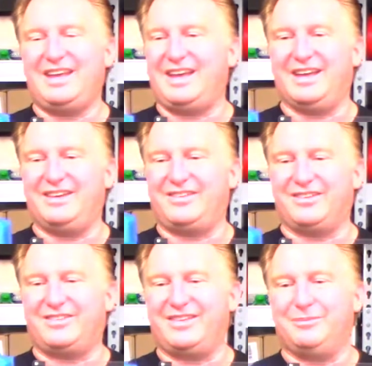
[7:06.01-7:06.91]
And it
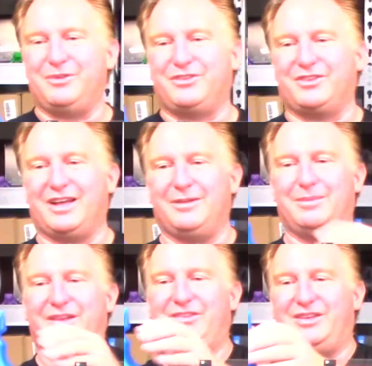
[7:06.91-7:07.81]
just simply turned out
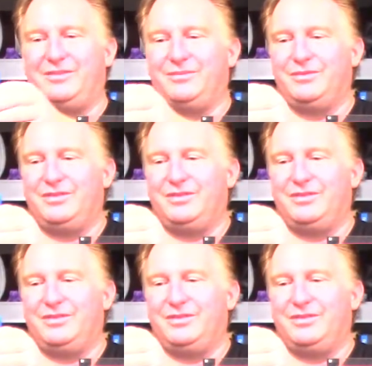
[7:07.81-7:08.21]
amazing.